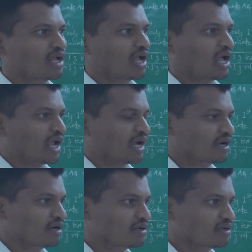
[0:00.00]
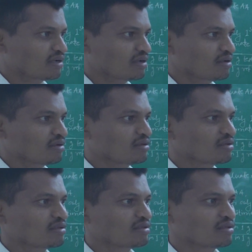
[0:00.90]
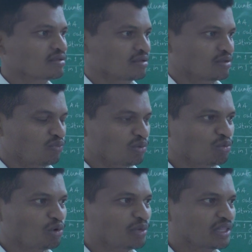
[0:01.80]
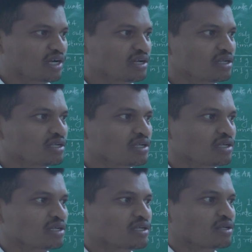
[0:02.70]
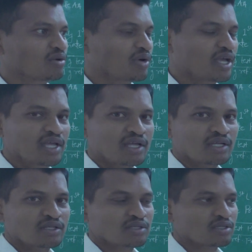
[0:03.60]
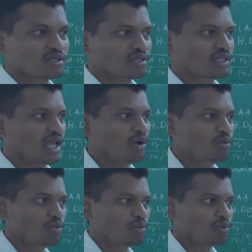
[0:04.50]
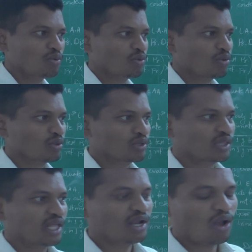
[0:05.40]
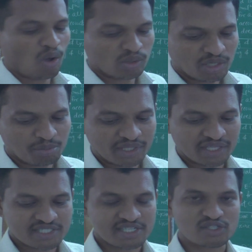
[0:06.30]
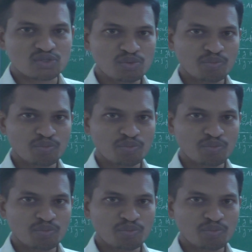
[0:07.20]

and one more method. Okay, now there are other methods also